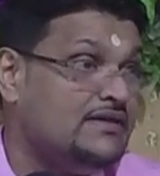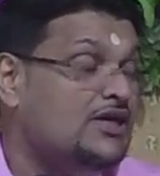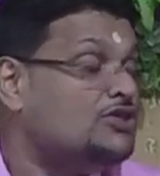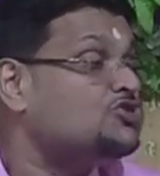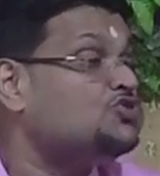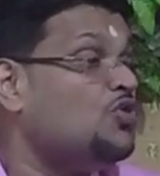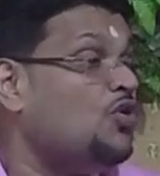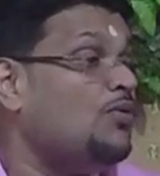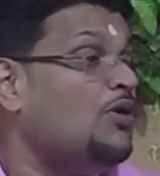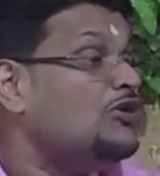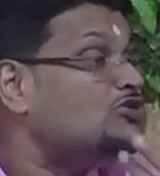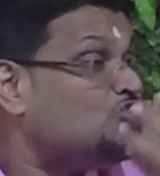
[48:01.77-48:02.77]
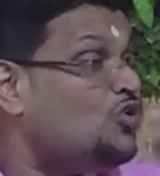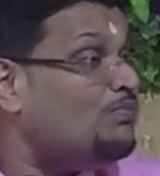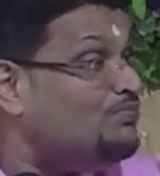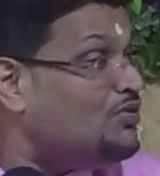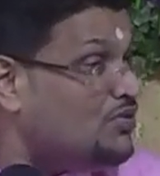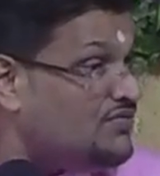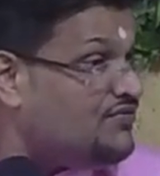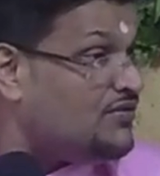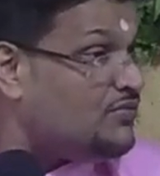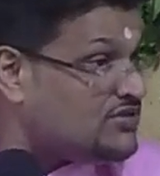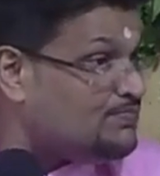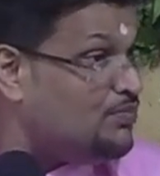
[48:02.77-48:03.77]
So beautiful
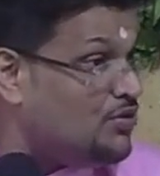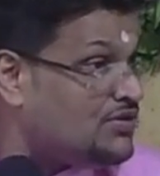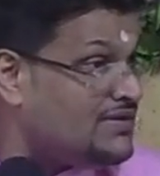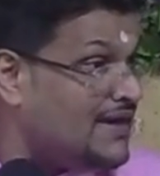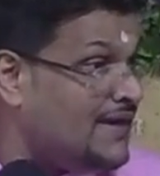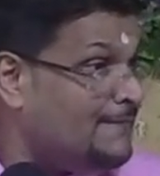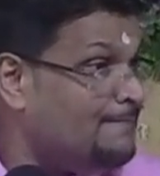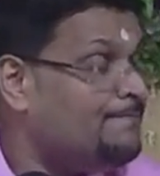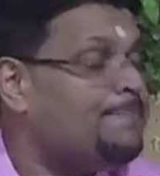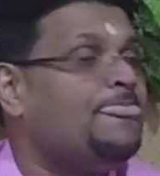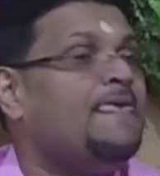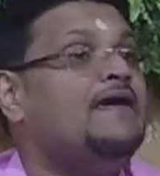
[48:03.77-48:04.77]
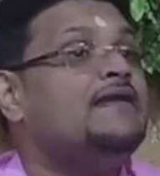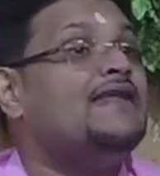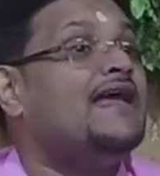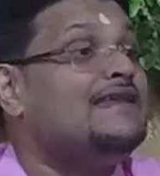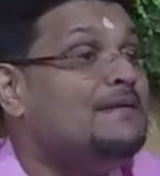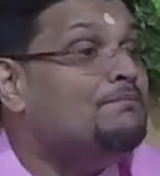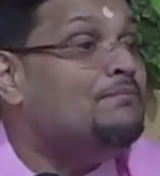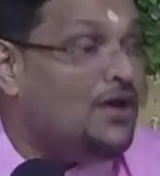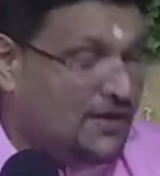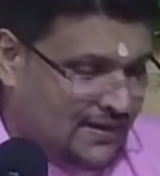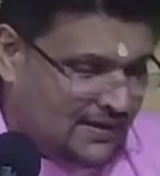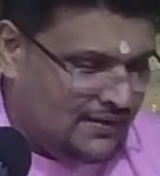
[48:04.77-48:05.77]
was Potna that the
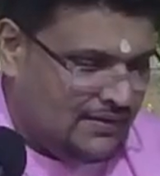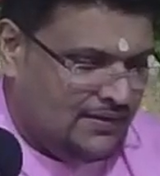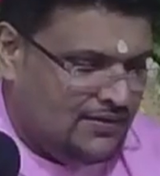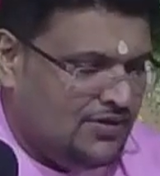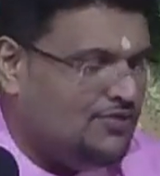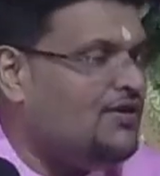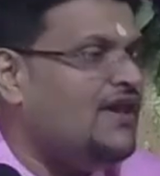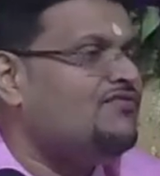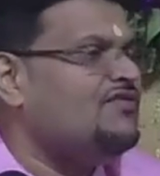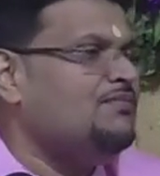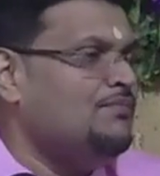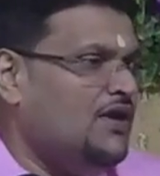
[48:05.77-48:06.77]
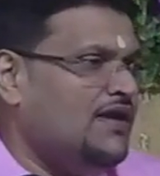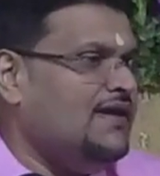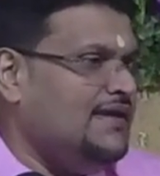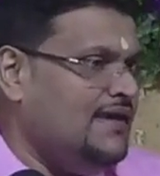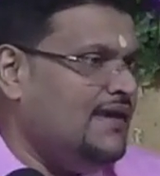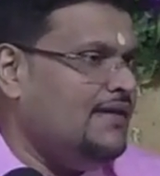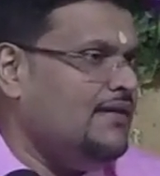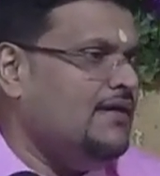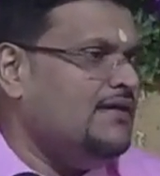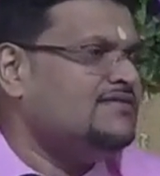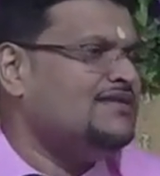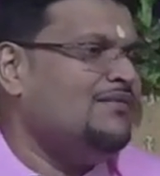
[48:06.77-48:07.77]
mother, every mother here,
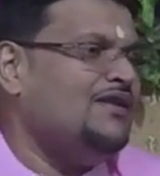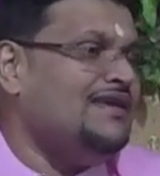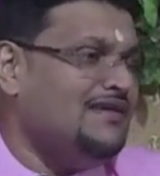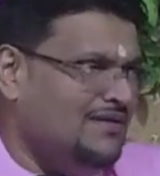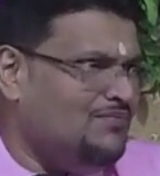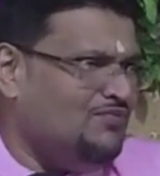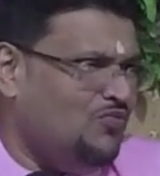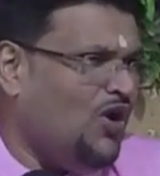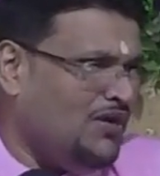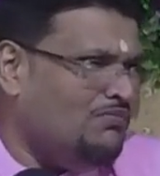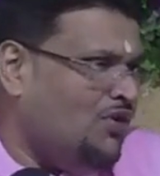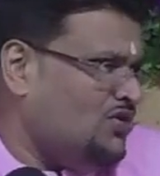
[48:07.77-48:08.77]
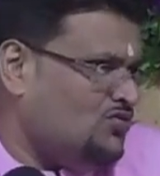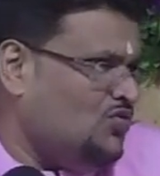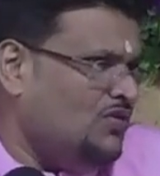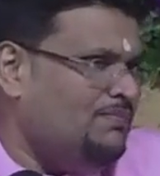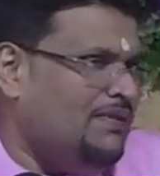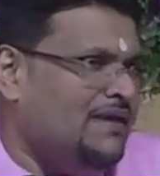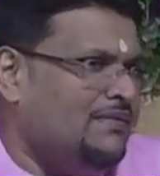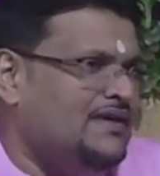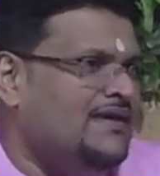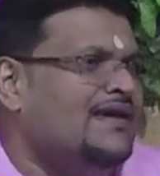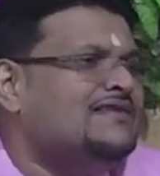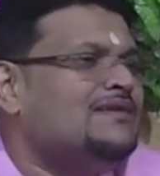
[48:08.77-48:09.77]
somebody, 1 month old baby,
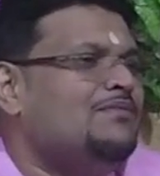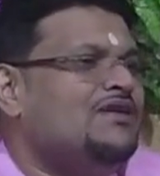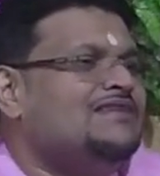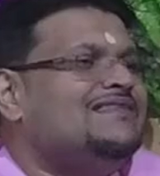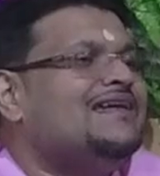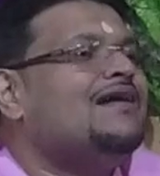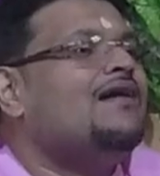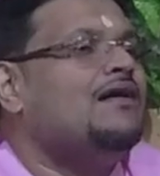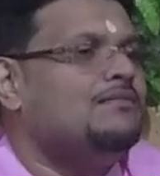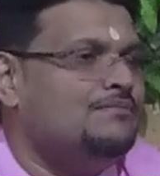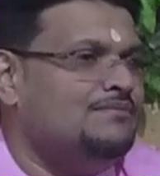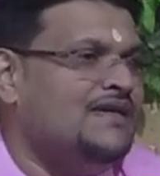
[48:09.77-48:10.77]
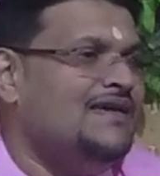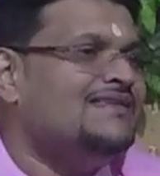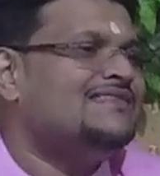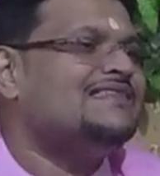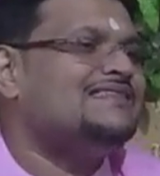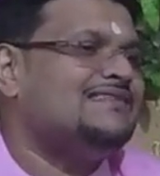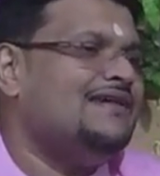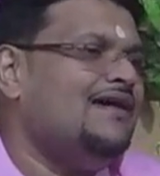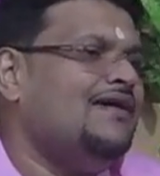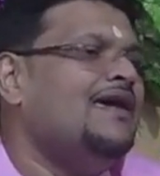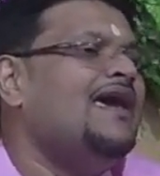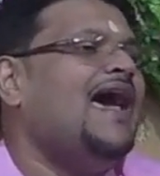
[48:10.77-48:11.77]
somebody say, come, sister,
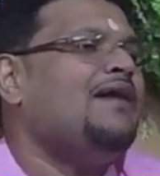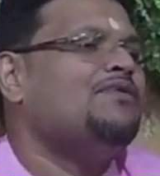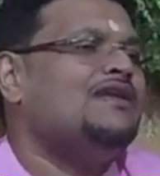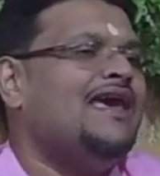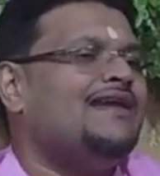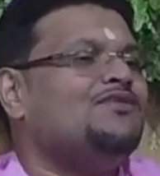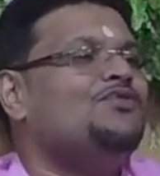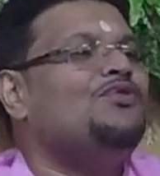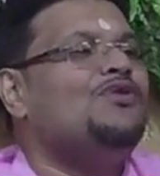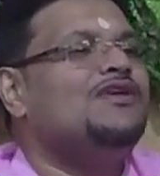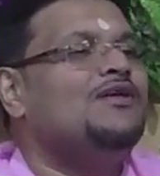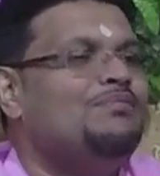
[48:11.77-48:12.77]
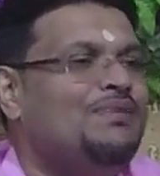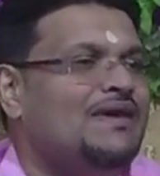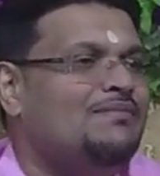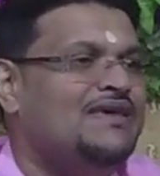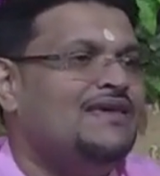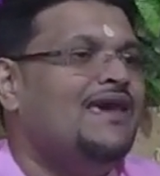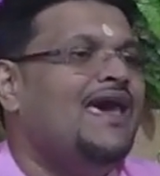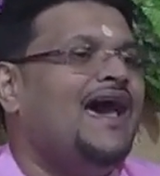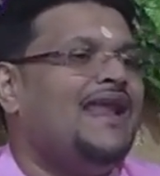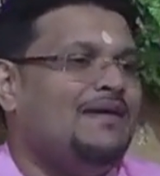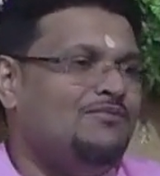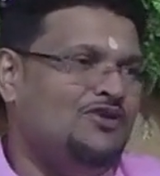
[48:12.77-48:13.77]
I would like to hold your baby and
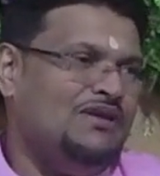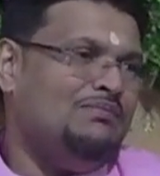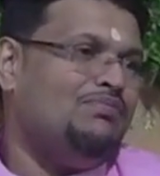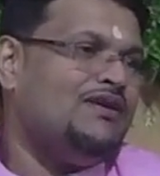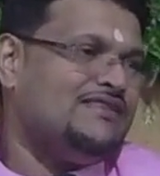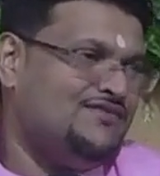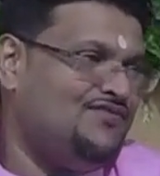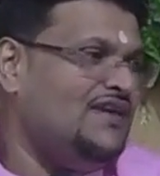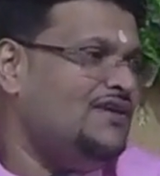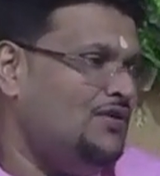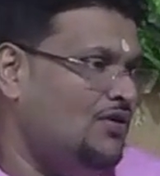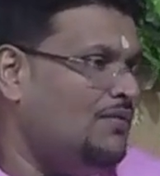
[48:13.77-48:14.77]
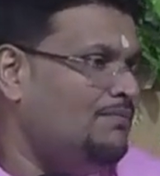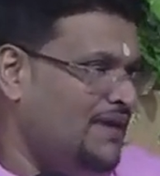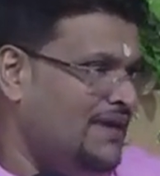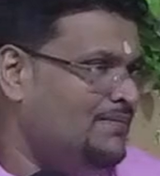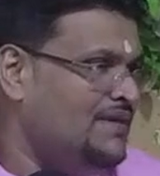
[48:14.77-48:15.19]
I'm going to breastfeed your baby.